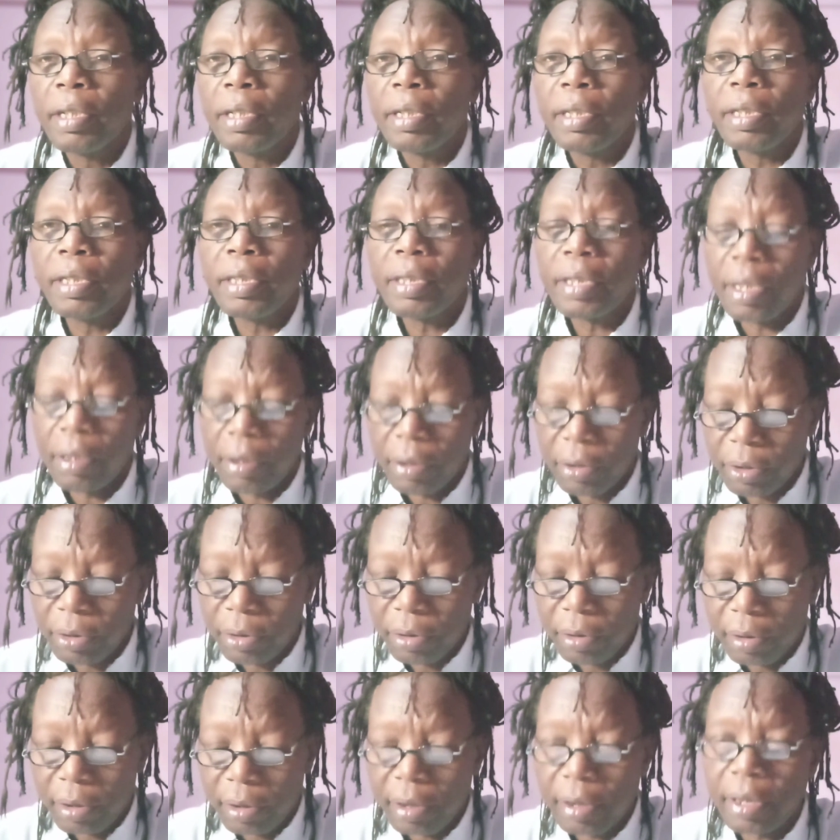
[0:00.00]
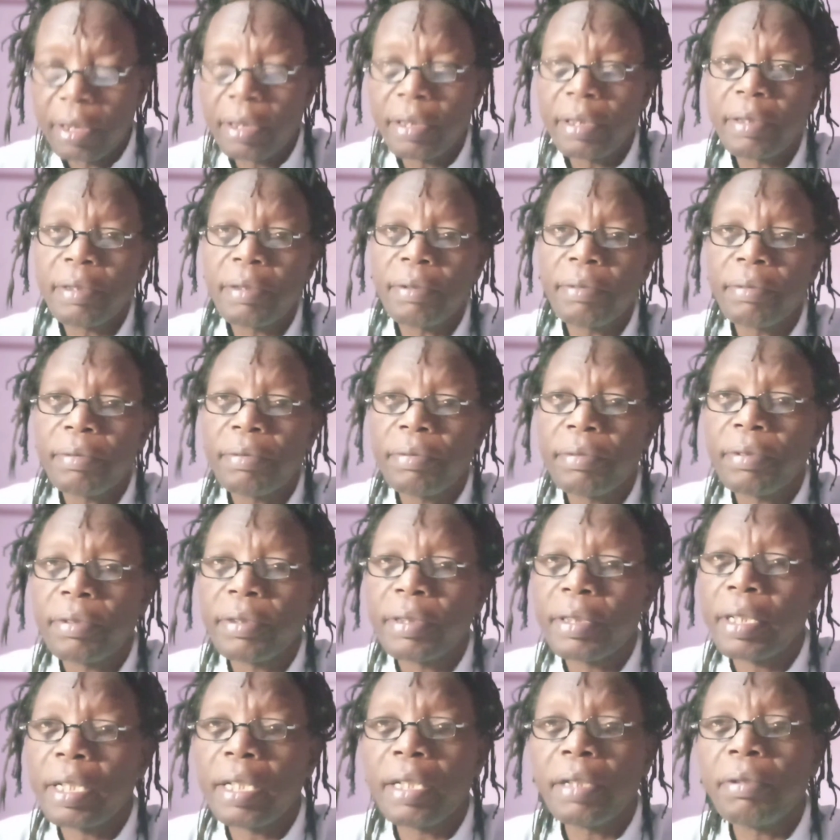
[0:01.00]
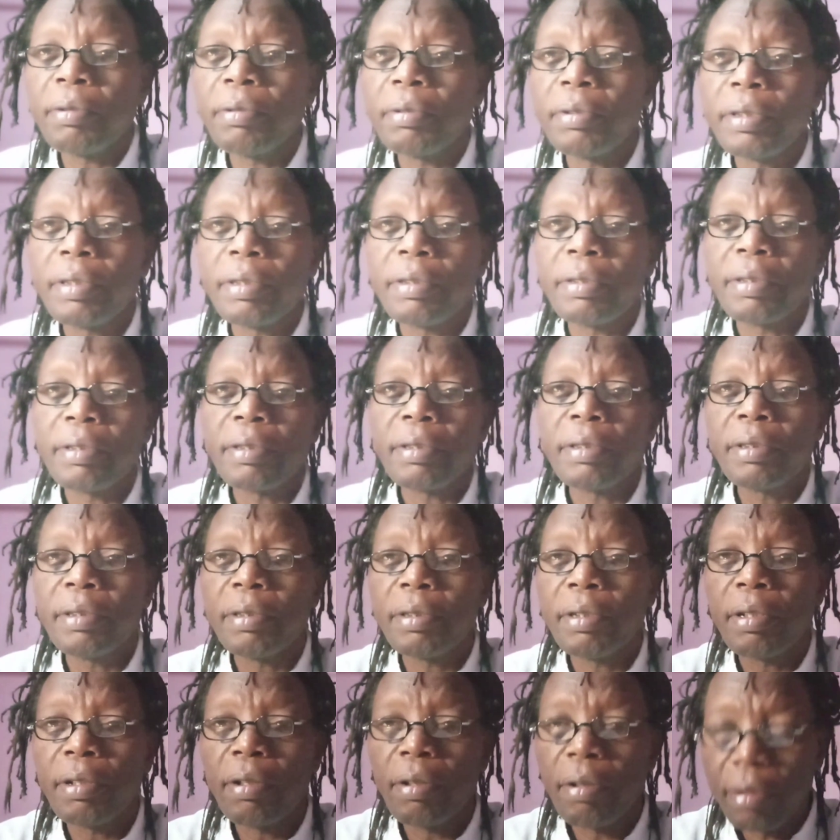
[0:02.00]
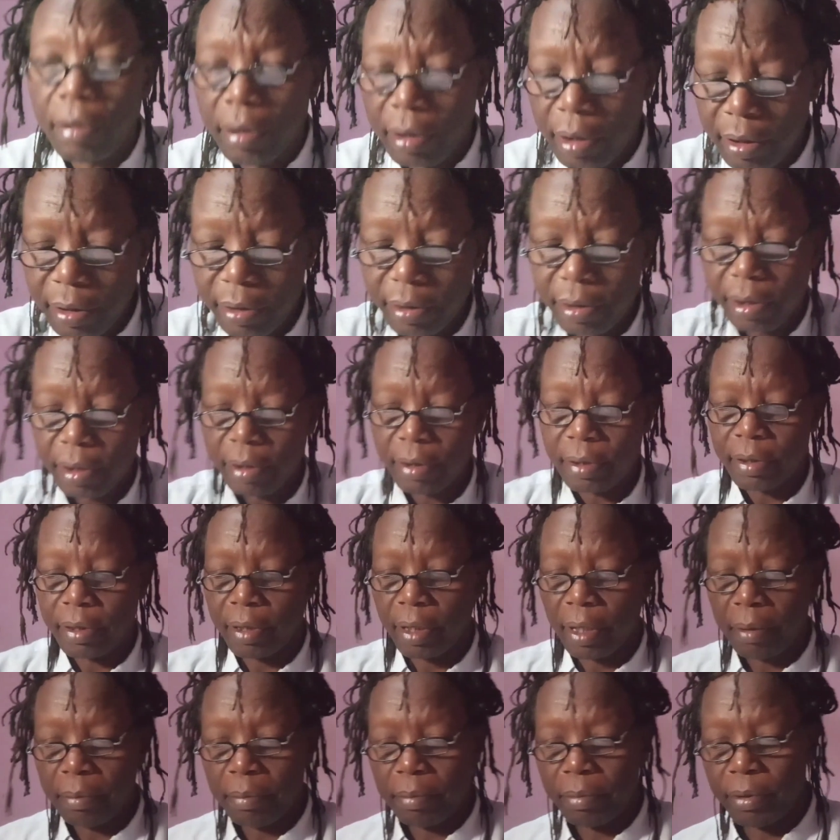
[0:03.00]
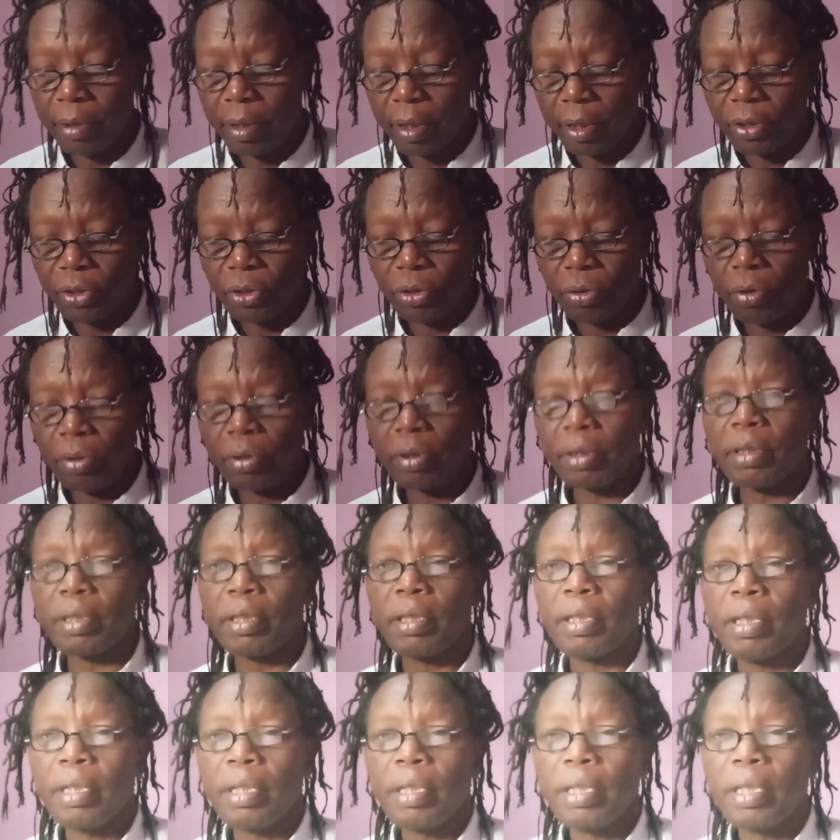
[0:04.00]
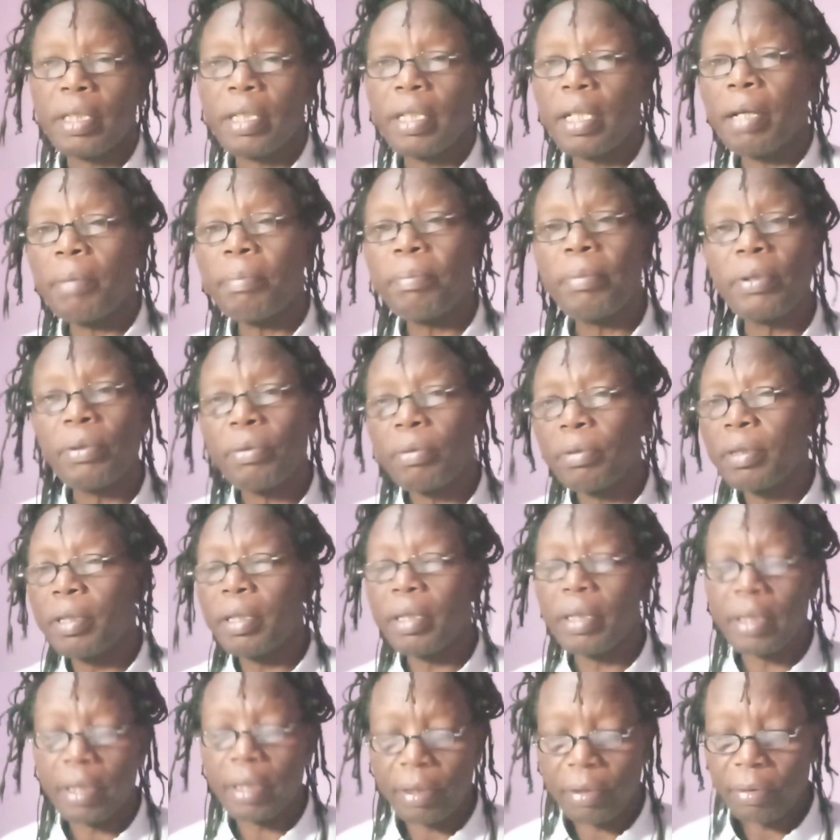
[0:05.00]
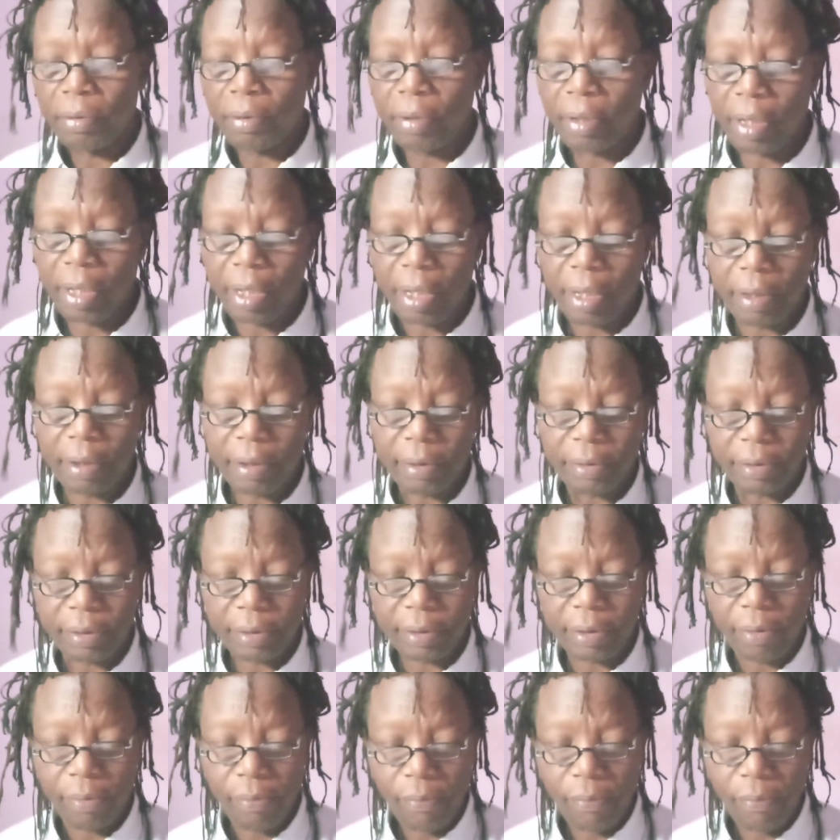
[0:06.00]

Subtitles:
These are our short range forces. They are not long distance type, they are short. They happen within the nucleus.